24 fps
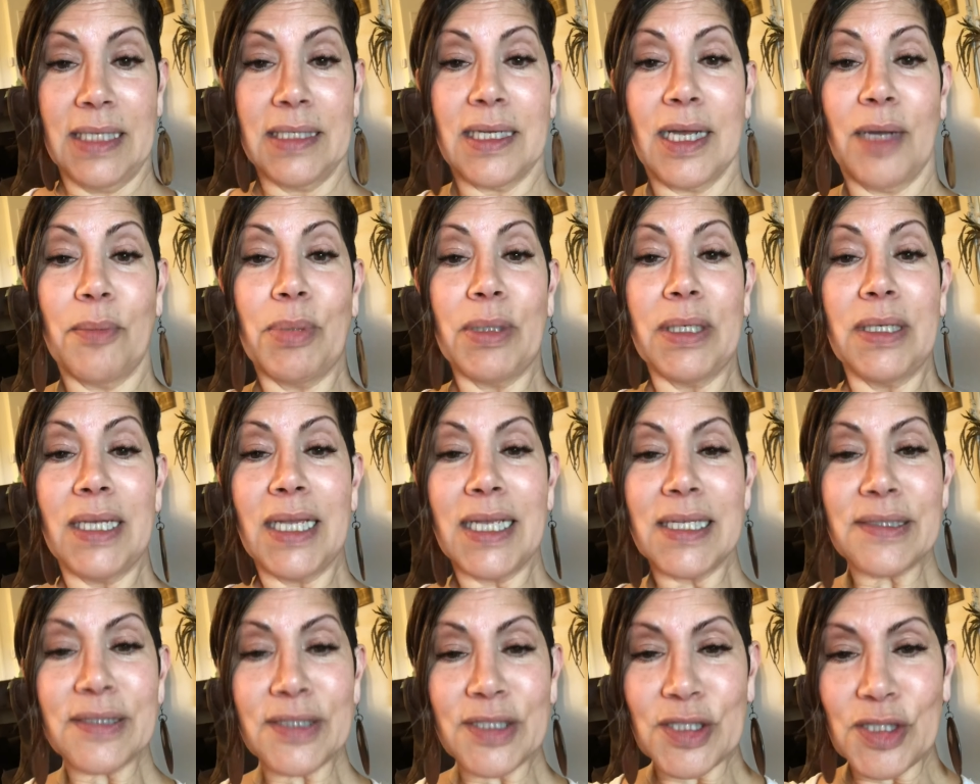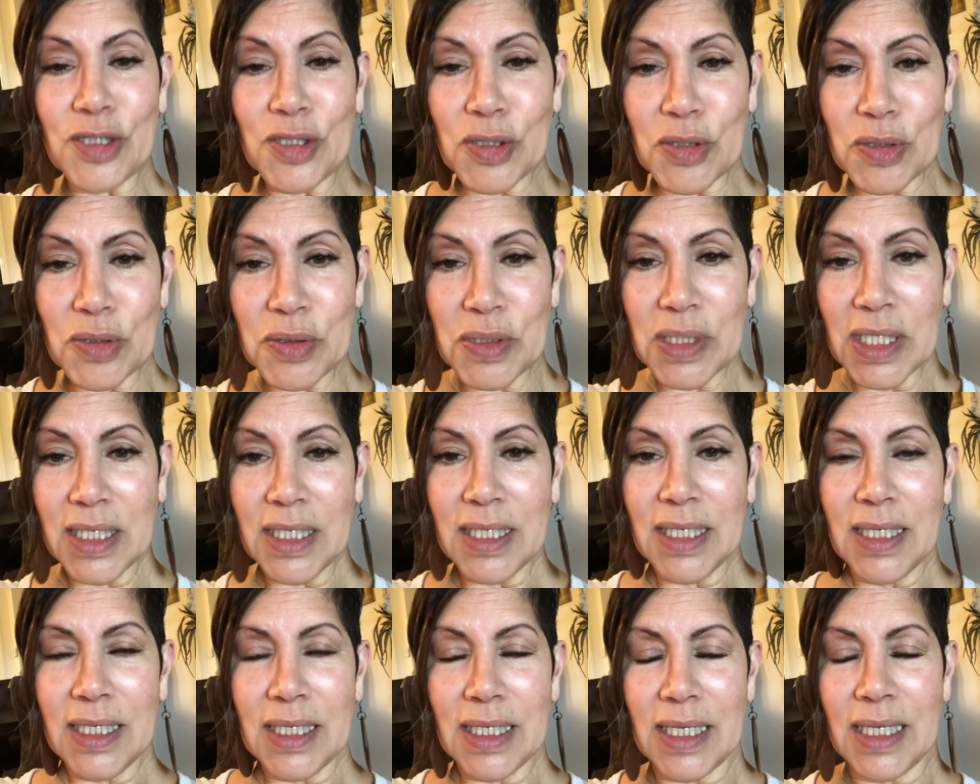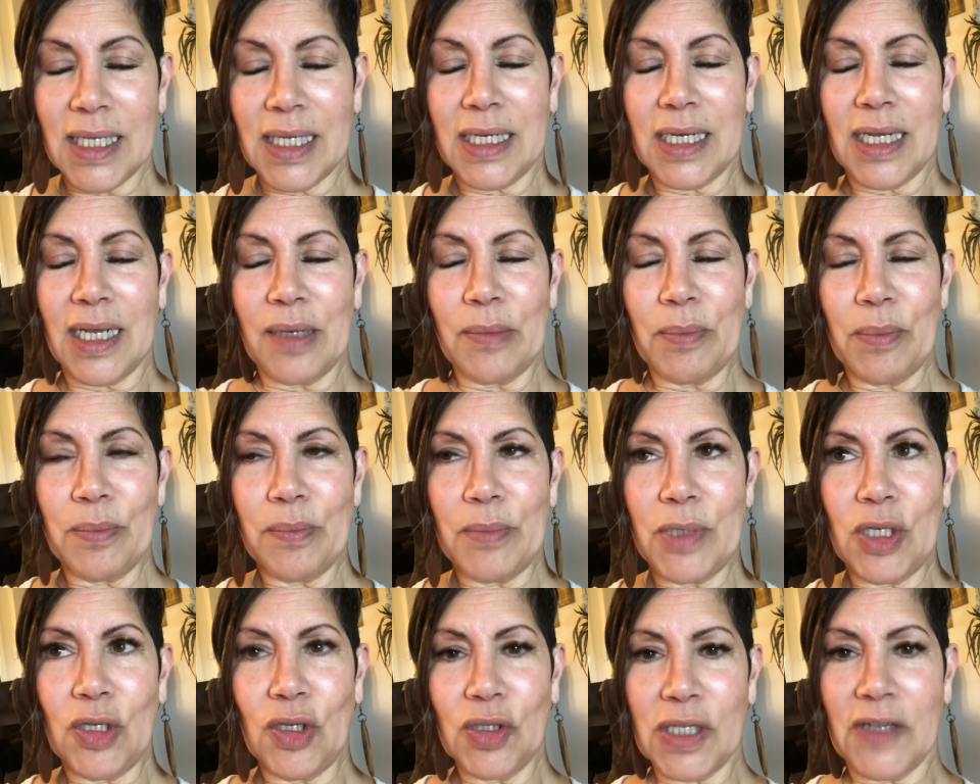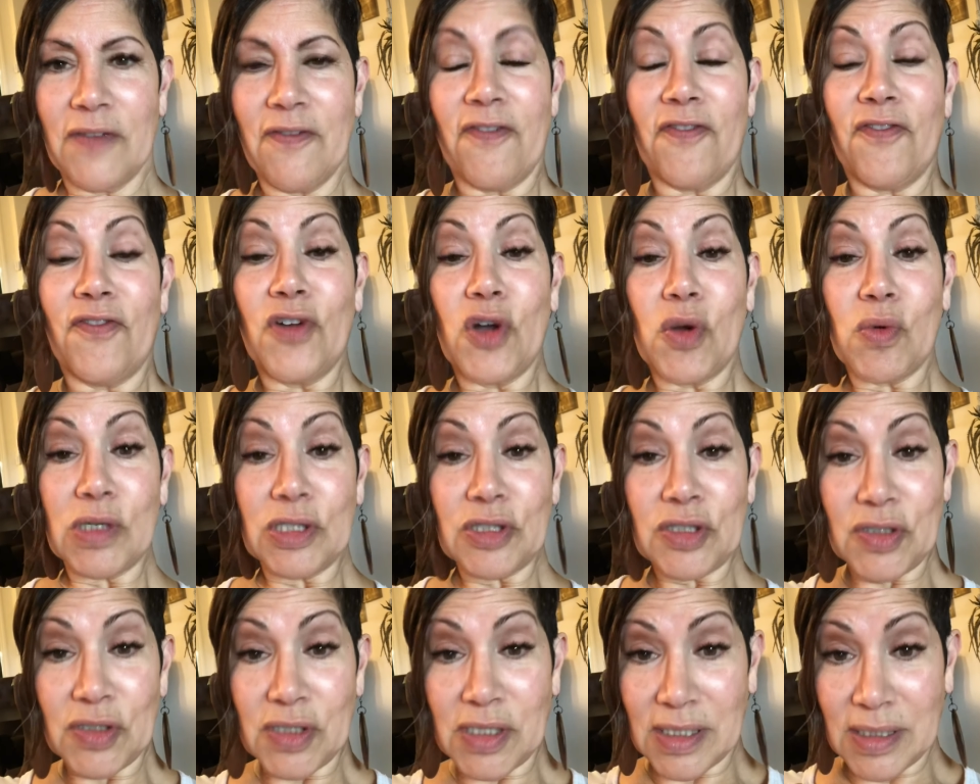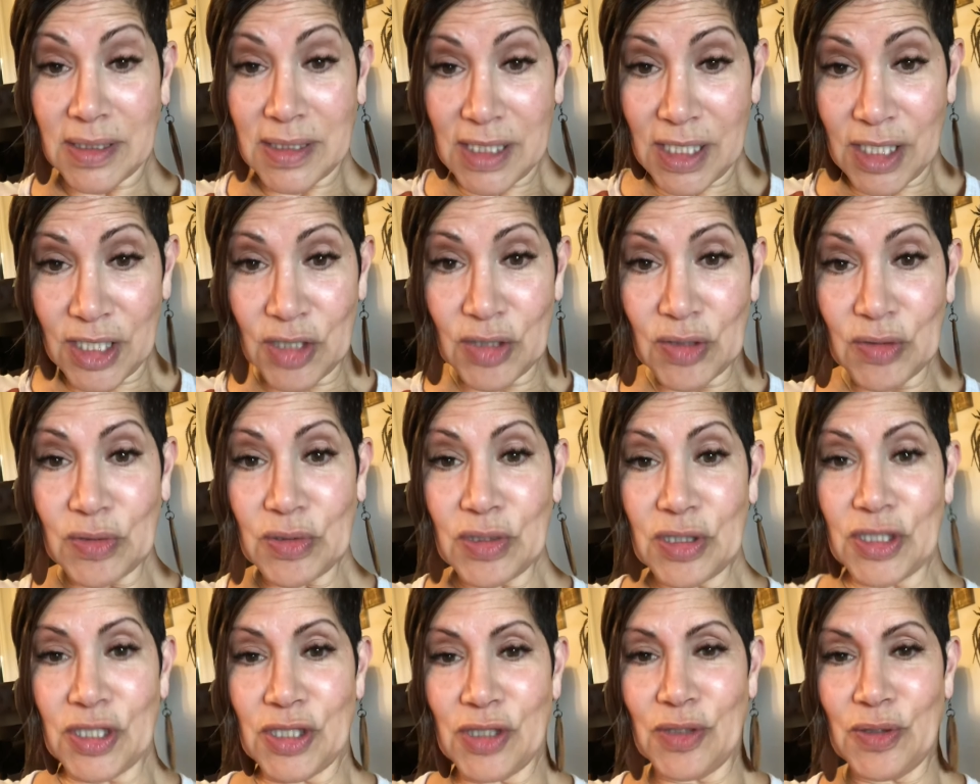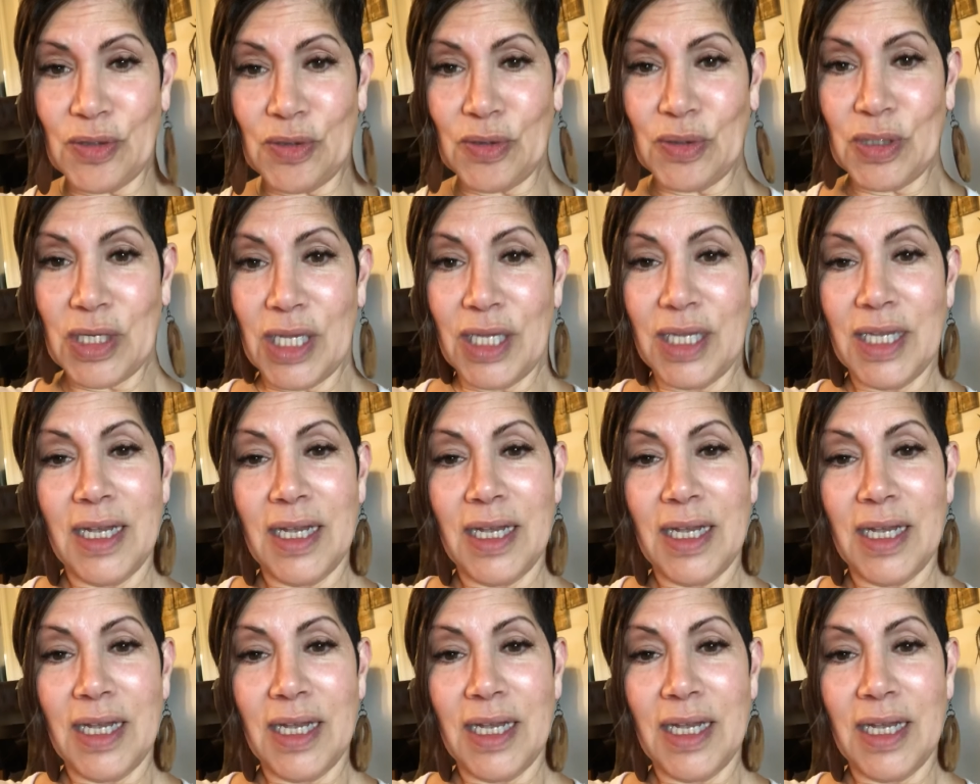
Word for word: God bless you, and I'm looking forward to continue to